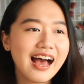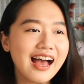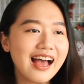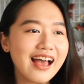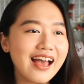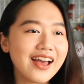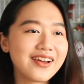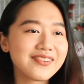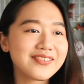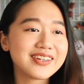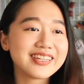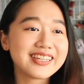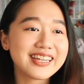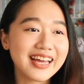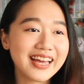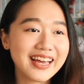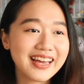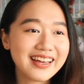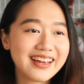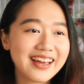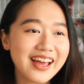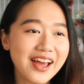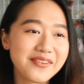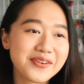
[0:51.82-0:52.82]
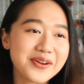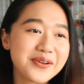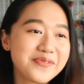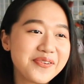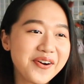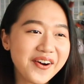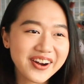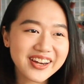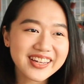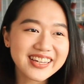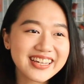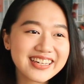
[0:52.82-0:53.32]
every day, every
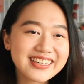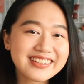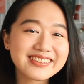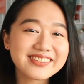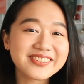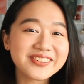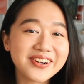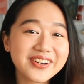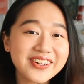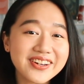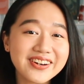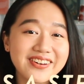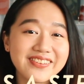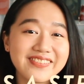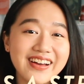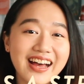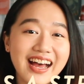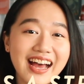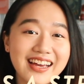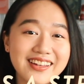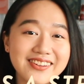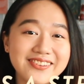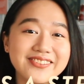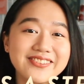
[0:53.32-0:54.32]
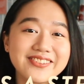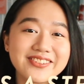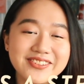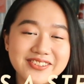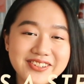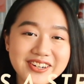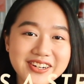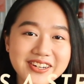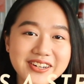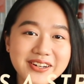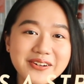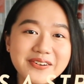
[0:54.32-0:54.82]
morning, sort of, I do
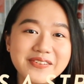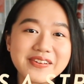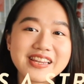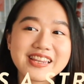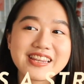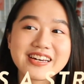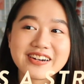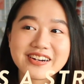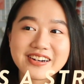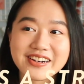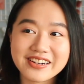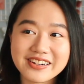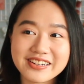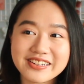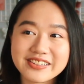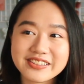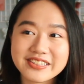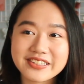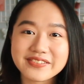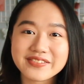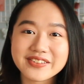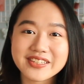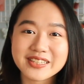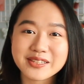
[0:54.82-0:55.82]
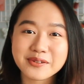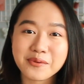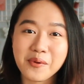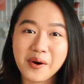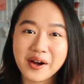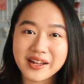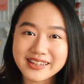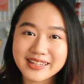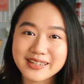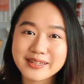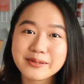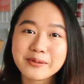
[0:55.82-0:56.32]
struggle with the urge of just
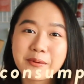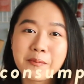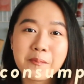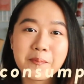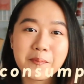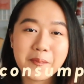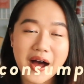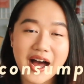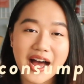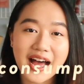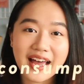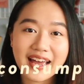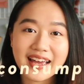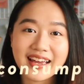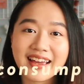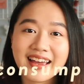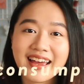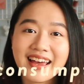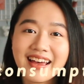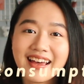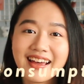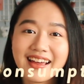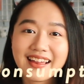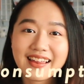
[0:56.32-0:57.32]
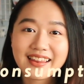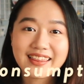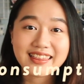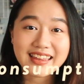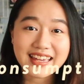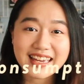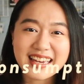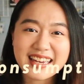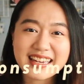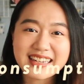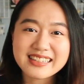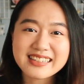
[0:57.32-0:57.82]
wanting to buy
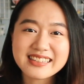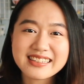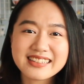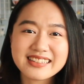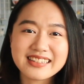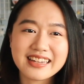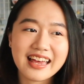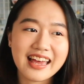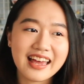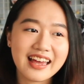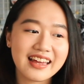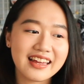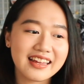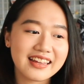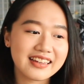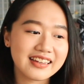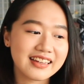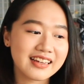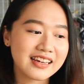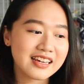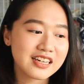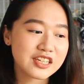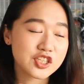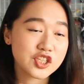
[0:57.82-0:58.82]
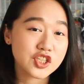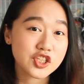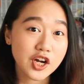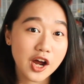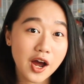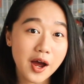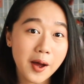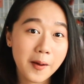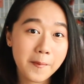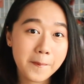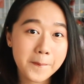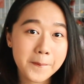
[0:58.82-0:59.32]
things and
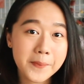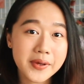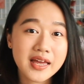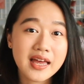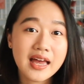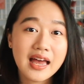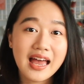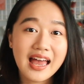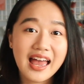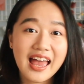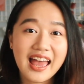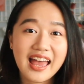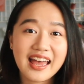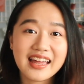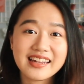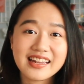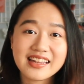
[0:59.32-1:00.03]
shop, and